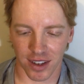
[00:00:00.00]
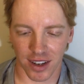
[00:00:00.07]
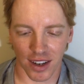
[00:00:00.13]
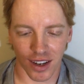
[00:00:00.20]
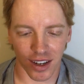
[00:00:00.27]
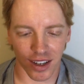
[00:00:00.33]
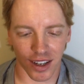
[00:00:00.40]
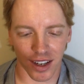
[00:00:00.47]

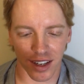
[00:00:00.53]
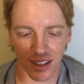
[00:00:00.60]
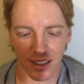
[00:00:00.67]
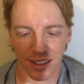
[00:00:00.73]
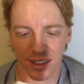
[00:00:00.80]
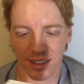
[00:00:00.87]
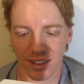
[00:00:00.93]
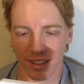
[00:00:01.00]
Alright,
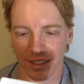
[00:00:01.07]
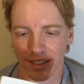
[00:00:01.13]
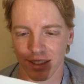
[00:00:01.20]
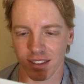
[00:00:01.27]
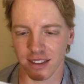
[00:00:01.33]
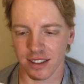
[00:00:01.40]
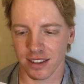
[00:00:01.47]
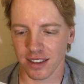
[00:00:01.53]
guys.
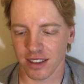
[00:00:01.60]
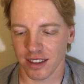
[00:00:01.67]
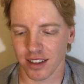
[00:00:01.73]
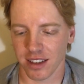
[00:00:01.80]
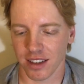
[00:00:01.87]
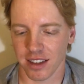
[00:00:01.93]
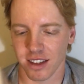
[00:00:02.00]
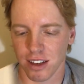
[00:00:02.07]

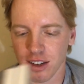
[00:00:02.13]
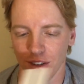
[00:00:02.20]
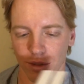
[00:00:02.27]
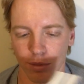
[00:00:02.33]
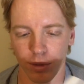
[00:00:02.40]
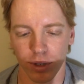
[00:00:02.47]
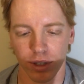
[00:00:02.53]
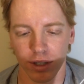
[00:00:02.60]
I
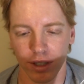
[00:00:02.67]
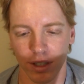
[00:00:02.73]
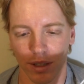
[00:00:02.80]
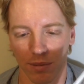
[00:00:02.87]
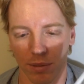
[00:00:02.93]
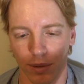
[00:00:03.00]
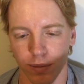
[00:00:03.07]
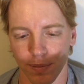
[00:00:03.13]
hope you're
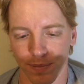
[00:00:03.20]
asleep.